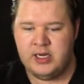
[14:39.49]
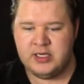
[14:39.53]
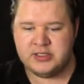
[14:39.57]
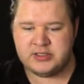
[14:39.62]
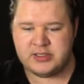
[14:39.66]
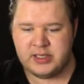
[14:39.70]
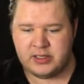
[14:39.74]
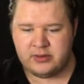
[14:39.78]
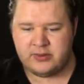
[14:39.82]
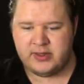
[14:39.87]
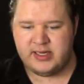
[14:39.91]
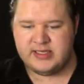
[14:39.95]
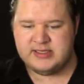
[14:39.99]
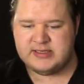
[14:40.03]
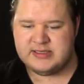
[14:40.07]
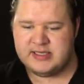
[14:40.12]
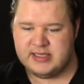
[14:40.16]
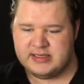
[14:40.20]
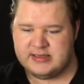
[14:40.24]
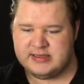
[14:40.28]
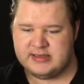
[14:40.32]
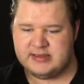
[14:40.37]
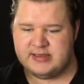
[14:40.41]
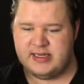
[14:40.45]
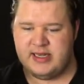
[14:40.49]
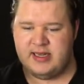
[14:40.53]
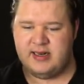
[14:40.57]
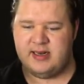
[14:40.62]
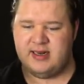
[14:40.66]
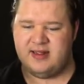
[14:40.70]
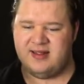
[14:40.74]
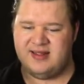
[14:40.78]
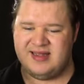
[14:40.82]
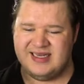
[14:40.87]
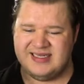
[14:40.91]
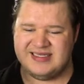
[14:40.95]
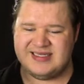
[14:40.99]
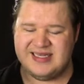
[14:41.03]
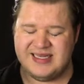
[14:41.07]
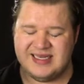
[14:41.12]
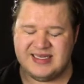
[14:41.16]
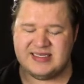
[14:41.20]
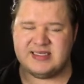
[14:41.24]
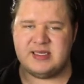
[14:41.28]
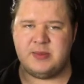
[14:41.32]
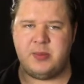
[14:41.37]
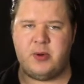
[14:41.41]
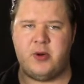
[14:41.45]
Sunrise, sunset, this
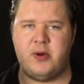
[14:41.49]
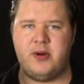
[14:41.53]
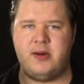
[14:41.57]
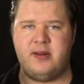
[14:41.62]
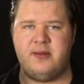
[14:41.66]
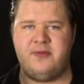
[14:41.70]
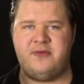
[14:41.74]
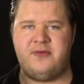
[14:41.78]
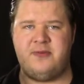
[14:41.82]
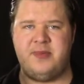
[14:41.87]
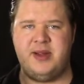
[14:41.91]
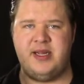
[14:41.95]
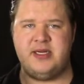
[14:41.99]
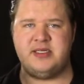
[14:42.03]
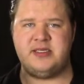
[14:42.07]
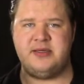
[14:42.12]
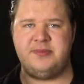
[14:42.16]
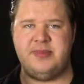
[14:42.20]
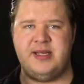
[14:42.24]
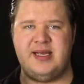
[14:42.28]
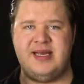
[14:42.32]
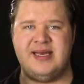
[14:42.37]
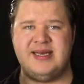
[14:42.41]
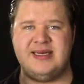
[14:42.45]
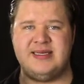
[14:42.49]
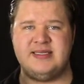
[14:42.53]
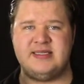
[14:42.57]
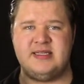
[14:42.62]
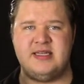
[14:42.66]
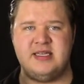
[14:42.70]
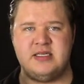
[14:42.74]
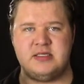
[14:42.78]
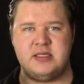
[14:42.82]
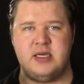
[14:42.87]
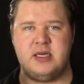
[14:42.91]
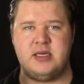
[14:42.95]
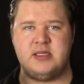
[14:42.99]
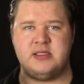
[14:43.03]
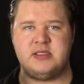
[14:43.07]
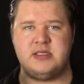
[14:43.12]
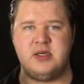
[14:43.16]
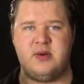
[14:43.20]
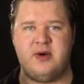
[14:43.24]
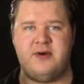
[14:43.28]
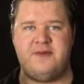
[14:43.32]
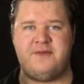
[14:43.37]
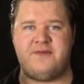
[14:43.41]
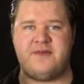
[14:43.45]
is important information because this
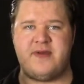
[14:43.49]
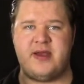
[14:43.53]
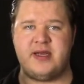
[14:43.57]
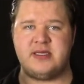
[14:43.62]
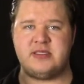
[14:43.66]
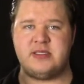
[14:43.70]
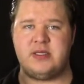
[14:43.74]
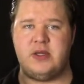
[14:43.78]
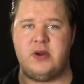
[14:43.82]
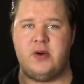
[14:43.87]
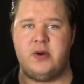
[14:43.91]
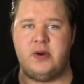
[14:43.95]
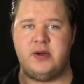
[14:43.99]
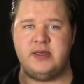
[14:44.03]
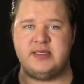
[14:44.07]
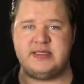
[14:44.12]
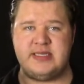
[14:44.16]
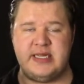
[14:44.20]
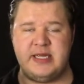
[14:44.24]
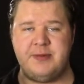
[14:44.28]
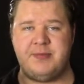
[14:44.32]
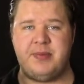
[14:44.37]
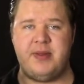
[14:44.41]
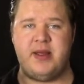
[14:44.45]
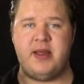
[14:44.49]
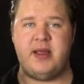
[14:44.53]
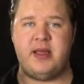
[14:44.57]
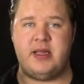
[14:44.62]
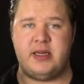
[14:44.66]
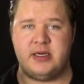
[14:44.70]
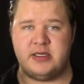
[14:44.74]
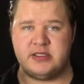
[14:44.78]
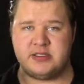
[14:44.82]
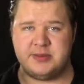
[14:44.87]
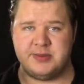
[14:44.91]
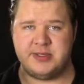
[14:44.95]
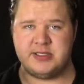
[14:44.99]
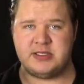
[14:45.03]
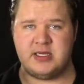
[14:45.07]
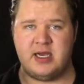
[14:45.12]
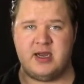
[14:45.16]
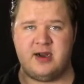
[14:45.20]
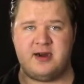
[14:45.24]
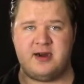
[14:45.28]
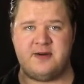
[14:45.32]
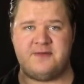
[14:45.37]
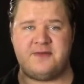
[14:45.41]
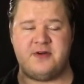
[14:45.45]
also affects your DP, your
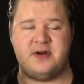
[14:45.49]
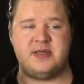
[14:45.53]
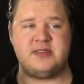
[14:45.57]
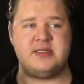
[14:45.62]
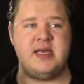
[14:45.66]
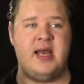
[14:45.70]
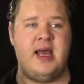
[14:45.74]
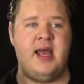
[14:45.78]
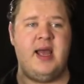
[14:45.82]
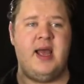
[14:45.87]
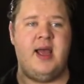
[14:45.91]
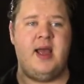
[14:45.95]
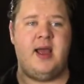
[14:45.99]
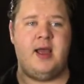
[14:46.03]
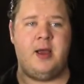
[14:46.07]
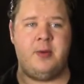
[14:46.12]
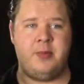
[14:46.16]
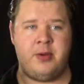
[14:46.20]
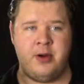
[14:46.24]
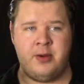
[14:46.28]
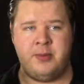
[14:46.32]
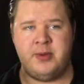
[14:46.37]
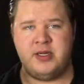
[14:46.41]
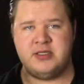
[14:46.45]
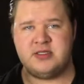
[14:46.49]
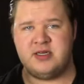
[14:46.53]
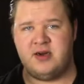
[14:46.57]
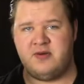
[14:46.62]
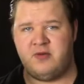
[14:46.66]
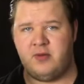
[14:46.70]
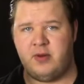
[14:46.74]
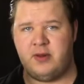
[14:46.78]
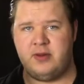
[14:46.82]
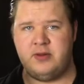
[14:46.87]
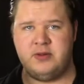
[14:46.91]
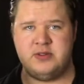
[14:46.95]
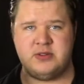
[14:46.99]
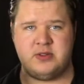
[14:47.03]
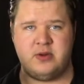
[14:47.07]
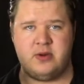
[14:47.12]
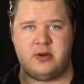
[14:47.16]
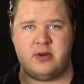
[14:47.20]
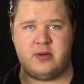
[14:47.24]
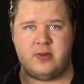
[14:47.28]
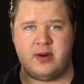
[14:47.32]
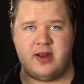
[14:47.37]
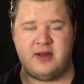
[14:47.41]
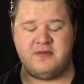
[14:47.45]
cinematographers, and pretty much everyone who's going
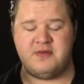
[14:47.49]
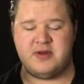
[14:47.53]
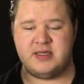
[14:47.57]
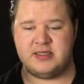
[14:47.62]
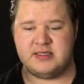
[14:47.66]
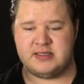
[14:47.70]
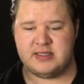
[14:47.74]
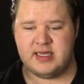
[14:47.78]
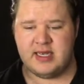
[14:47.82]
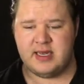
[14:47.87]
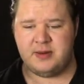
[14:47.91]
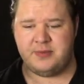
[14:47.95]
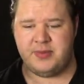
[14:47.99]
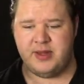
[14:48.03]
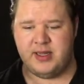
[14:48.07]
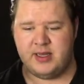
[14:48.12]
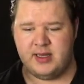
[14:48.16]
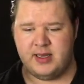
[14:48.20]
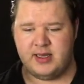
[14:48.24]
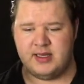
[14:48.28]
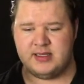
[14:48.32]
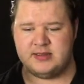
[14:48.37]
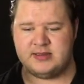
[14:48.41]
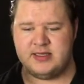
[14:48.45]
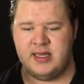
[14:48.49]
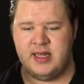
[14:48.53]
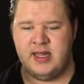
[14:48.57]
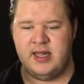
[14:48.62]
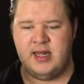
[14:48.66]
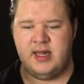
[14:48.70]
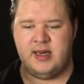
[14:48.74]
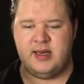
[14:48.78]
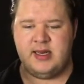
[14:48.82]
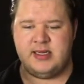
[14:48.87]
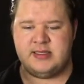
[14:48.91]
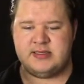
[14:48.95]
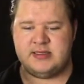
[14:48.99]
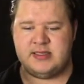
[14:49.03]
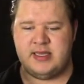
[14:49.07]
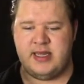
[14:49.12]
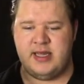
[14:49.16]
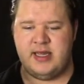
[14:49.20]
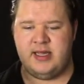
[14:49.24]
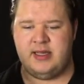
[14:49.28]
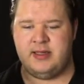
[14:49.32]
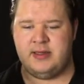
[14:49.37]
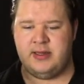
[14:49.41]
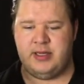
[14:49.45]
to arrive on set. Because let's
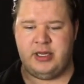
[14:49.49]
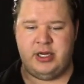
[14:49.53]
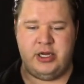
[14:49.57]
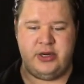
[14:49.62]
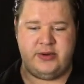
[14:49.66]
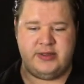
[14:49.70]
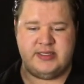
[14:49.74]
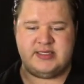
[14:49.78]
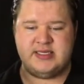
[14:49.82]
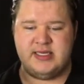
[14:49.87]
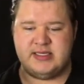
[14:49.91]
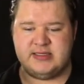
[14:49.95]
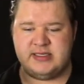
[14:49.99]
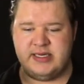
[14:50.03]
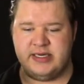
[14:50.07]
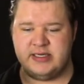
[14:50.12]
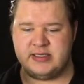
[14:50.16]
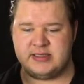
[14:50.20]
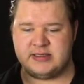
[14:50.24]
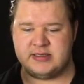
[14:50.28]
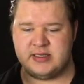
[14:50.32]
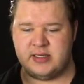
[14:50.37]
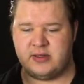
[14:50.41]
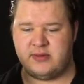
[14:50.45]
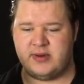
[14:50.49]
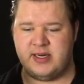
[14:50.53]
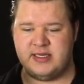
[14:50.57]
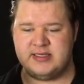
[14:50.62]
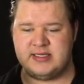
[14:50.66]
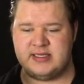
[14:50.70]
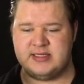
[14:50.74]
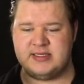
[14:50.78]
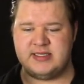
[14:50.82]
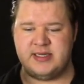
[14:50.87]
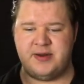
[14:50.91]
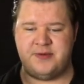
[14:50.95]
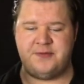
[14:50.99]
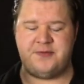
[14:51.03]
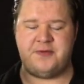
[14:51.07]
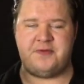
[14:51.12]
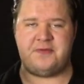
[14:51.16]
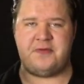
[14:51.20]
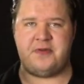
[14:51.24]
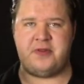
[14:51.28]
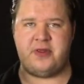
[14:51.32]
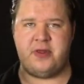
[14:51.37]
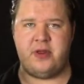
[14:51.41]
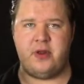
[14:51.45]
say, it says here sunrise at
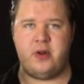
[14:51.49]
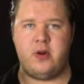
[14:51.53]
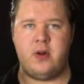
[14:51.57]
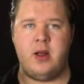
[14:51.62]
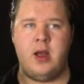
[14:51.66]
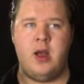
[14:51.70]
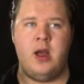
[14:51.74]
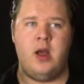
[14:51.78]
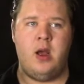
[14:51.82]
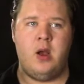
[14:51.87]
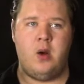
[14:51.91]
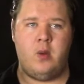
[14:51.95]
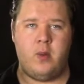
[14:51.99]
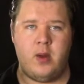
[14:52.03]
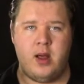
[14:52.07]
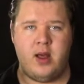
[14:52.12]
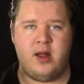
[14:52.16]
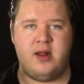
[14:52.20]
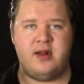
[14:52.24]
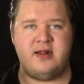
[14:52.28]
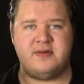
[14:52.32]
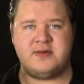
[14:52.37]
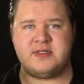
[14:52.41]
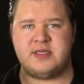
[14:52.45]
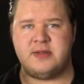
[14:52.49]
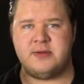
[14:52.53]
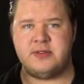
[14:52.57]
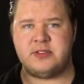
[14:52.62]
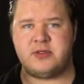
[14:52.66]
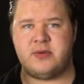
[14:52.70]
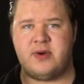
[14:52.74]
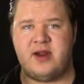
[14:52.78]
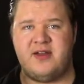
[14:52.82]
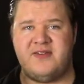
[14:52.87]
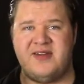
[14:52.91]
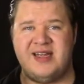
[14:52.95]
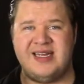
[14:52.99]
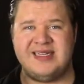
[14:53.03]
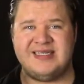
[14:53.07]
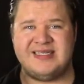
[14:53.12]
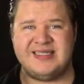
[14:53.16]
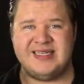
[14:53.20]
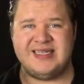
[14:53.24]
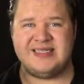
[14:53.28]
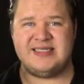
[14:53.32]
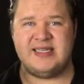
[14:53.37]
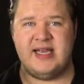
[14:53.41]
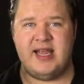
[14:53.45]
7:52. Well, if someone's arriving at
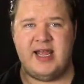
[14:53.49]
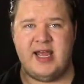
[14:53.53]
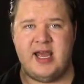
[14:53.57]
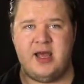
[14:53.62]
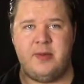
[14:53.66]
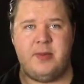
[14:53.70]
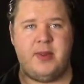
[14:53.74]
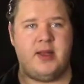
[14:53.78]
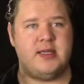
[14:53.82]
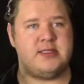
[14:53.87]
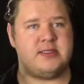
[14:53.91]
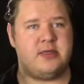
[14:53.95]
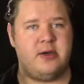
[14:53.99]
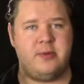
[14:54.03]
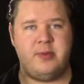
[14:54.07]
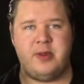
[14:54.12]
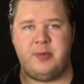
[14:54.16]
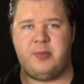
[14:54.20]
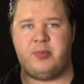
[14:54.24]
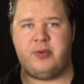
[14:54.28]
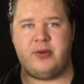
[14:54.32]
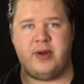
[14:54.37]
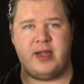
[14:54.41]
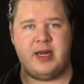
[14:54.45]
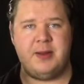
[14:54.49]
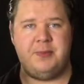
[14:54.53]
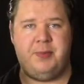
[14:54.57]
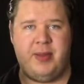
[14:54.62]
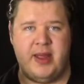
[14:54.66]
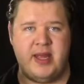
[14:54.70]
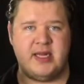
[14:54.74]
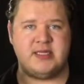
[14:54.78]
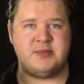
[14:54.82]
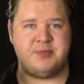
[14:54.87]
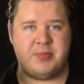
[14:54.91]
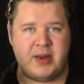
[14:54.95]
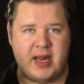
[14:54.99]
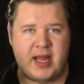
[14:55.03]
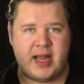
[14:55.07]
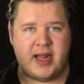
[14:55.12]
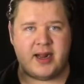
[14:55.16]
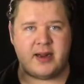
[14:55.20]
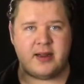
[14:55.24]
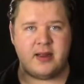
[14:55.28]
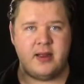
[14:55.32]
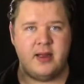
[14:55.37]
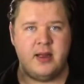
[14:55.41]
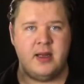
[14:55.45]
6 a.m., it's going to be pretty pitch
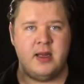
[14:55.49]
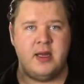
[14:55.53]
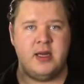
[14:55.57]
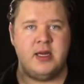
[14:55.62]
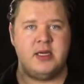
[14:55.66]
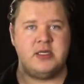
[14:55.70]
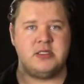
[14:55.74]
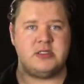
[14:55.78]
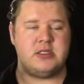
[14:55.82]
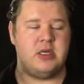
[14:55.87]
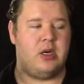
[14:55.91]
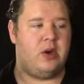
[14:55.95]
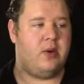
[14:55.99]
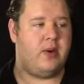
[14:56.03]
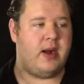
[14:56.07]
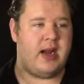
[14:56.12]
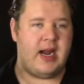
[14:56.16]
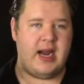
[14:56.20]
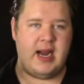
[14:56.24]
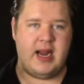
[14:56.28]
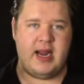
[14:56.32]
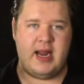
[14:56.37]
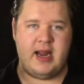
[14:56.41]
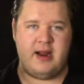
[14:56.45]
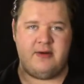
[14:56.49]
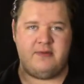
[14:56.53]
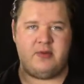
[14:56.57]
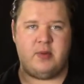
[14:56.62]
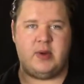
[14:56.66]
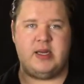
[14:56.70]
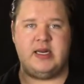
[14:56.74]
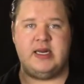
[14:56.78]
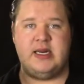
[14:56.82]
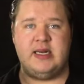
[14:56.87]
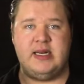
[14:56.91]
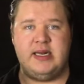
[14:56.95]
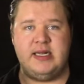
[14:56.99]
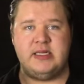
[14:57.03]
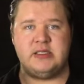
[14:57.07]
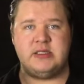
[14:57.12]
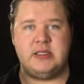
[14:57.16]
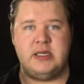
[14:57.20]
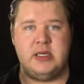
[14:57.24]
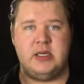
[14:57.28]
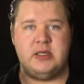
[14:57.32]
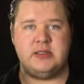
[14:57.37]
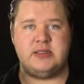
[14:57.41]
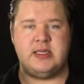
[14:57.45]
black. So everyone at least
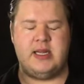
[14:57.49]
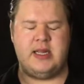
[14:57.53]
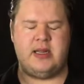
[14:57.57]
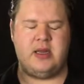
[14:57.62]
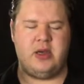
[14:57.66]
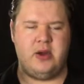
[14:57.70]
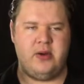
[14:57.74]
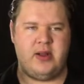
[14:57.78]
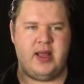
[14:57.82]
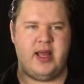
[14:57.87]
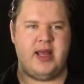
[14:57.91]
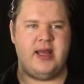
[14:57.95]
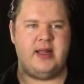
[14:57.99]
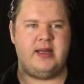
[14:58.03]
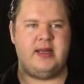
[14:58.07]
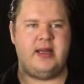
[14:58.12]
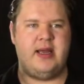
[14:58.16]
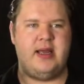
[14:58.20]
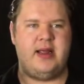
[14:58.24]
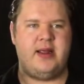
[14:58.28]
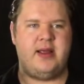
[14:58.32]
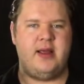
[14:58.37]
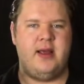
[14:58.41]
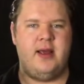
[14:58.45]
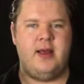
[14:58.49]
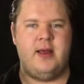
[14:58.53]
knows, like, okay, like